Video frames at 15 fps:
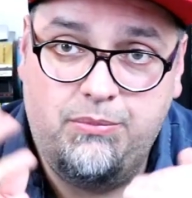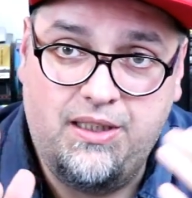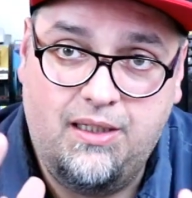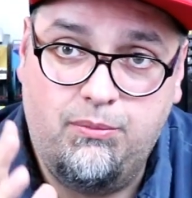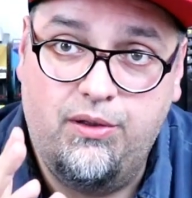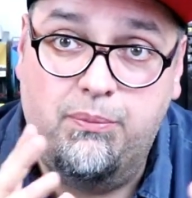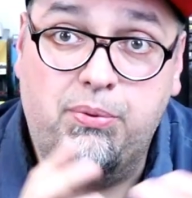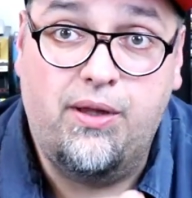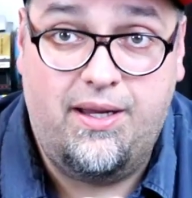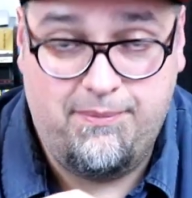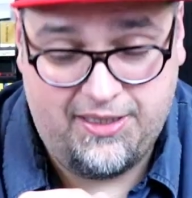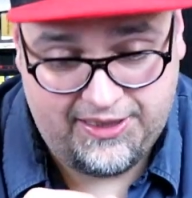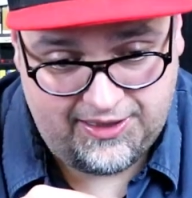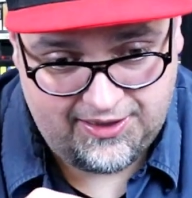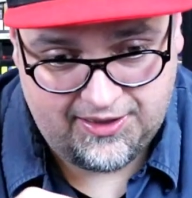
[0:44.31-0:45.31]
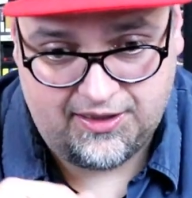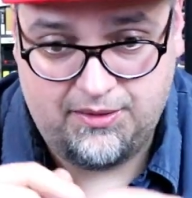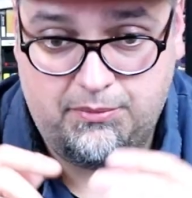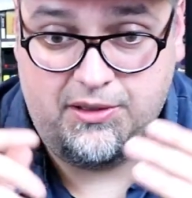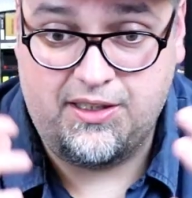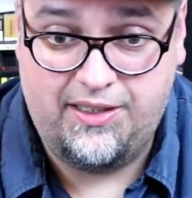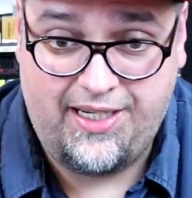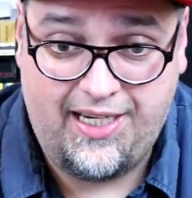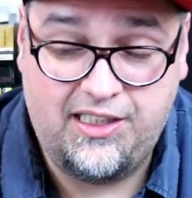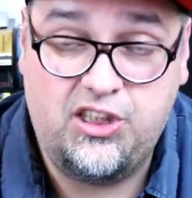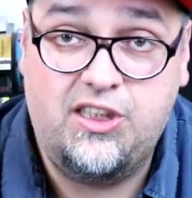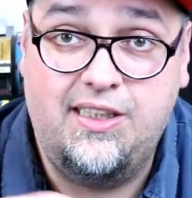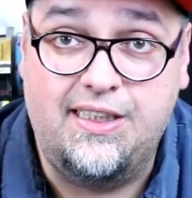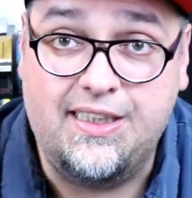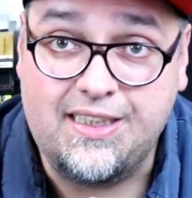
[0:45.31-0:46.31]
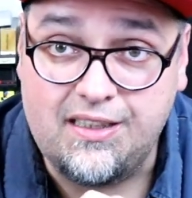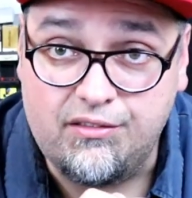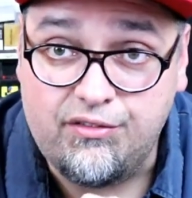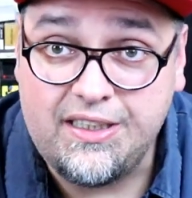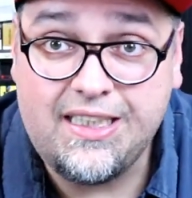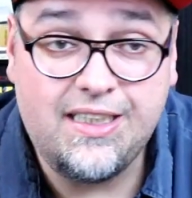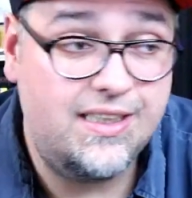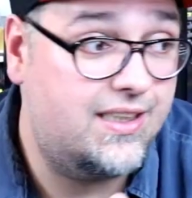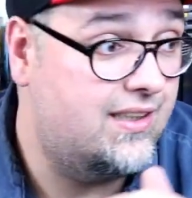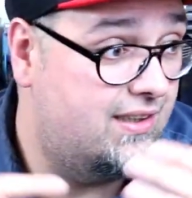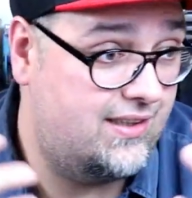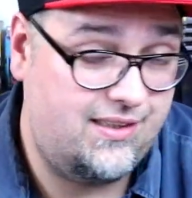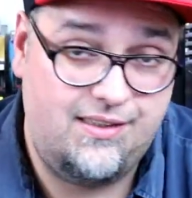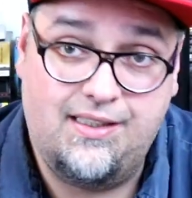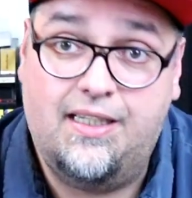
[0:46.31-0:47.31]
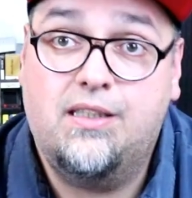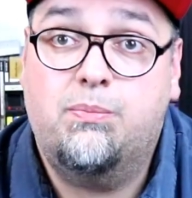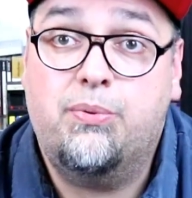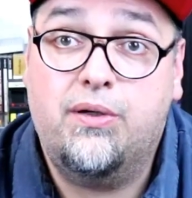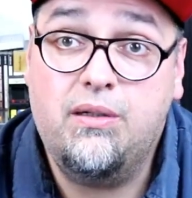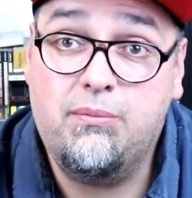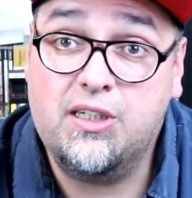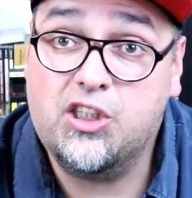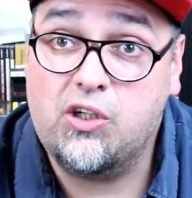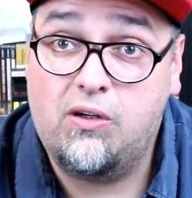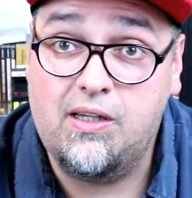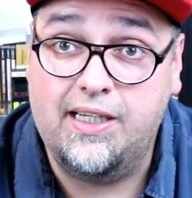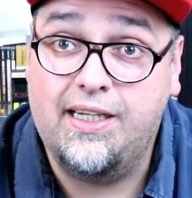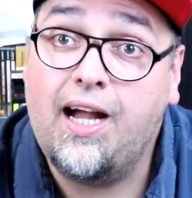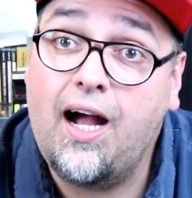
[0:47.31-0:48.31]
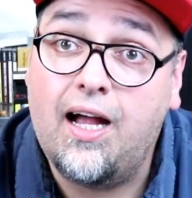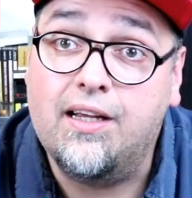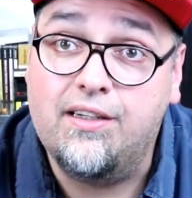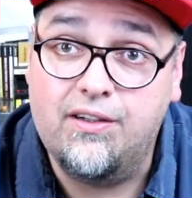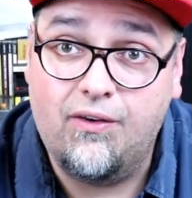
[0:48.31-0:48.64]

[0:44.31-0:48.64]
be able to play my systems on HD TVs because that's pretty much all I got.